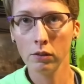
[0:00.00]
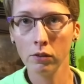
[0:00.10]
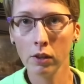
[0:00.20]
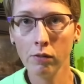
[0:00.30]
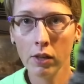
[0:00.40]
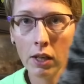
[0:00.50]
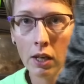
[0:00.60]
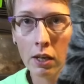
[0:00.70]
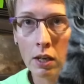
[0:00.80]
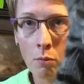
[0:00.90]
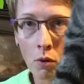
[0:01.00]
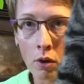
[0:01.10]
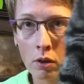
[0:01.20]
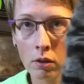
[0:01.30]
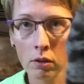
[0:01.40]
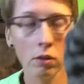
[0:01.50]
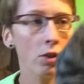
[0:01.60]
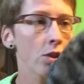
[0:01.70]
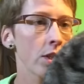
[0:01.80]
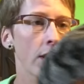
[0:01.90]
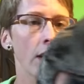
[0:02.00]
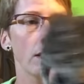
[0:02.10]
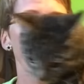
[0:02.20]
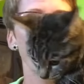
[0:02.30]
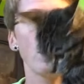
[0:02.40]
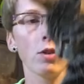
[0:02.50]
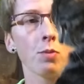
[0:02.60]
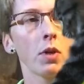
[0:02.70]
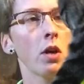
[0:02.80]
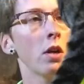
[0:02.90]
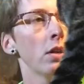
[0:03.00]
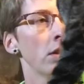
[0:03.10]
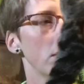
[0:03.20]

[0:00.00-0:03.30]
He's not even a kitten anymore. He's just a kitten because he steals my yarn.